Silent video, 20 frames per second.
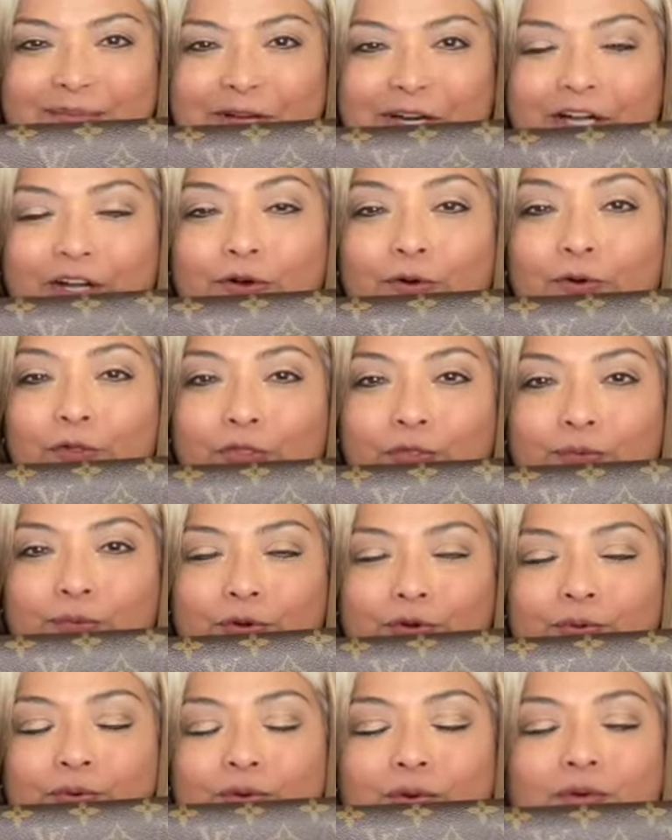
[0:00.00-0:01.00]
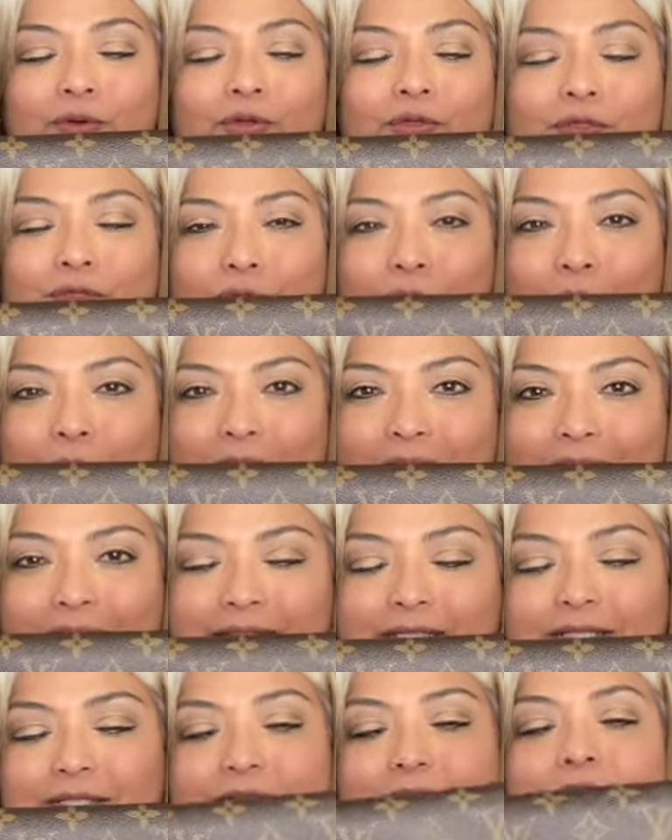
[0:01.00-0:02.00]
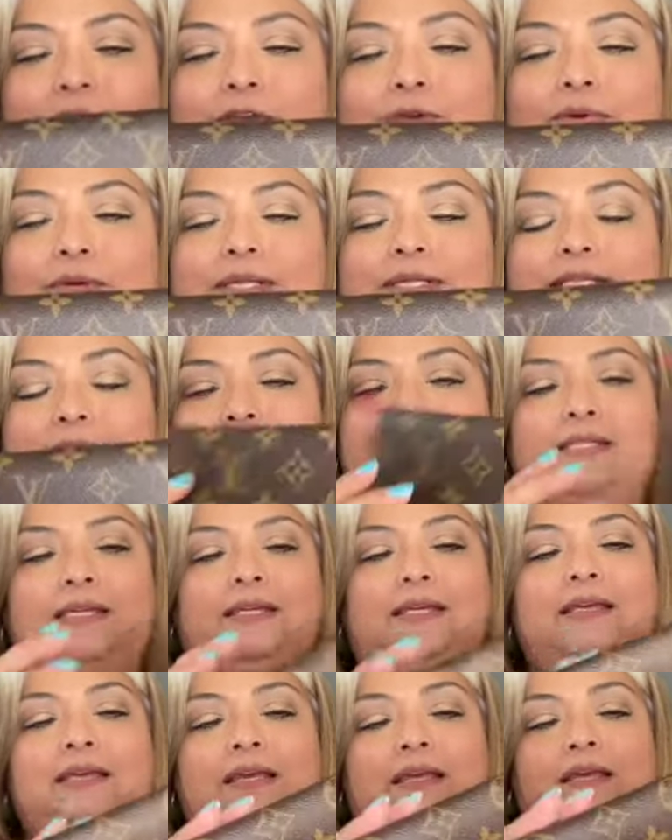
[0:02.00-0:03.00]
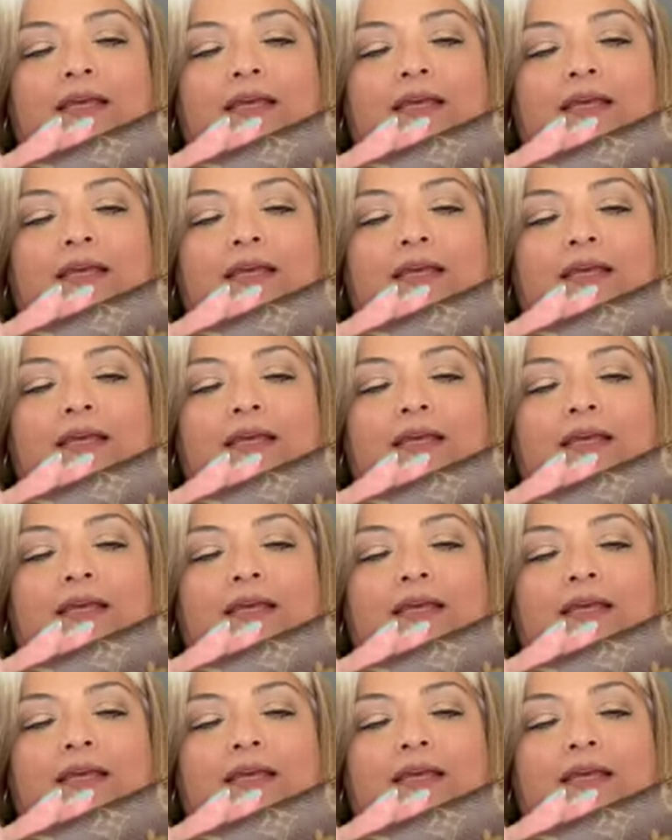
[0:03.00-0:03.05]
going to go through the wallet so that you can see.